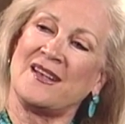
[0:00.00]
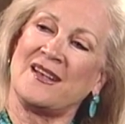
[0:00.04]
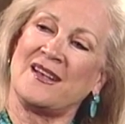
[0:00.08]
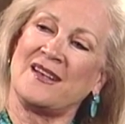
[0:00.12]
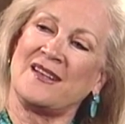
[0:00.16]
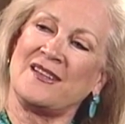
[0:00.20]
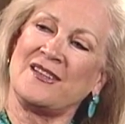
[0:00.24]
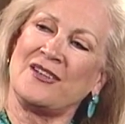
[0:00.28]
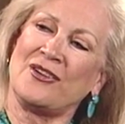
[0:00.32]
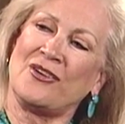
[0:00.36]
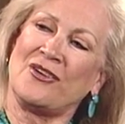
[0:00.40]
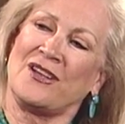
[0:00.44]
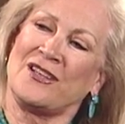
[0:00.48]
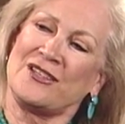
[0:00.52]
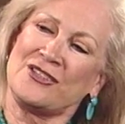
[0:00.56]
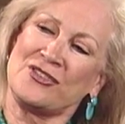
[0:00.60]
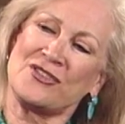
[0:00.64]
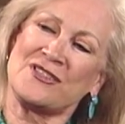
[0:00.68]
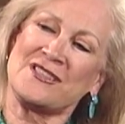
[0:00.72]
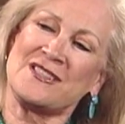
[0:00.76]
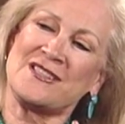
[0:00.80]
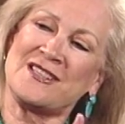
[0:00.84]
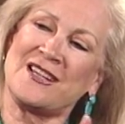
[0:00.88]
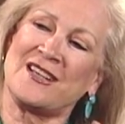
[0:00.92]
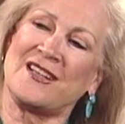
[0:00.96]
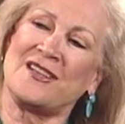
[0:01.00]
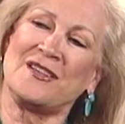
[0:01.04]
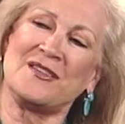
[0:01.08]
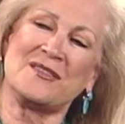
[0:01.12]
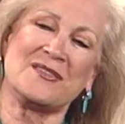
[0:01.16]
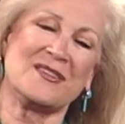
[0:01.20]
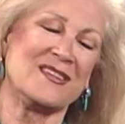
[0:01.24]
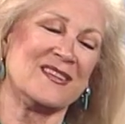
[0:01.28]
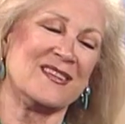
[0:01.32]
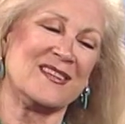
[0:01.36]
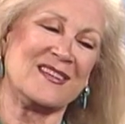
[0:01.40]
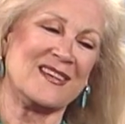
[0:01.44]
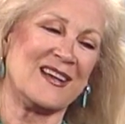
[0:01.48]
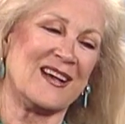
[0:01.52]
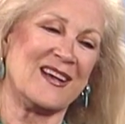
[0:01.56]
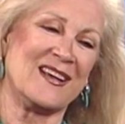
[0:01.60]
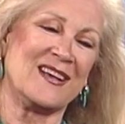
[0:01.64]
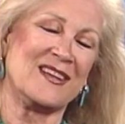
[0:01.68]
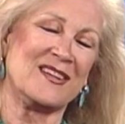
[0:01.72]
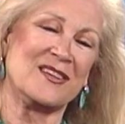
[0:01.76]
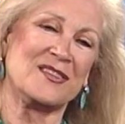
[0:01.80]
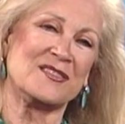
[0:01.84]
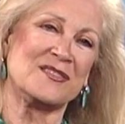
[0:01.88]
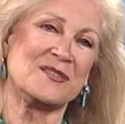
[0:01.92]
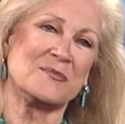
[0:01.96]
Interesting.
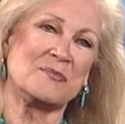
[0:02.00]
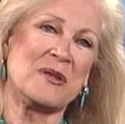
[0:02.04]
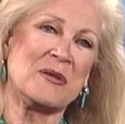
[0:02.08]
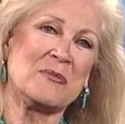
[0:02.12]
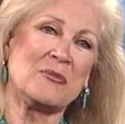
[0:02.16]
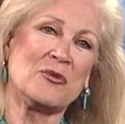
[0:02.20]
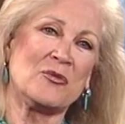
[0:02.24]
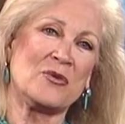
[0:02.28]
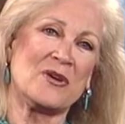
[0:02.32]
People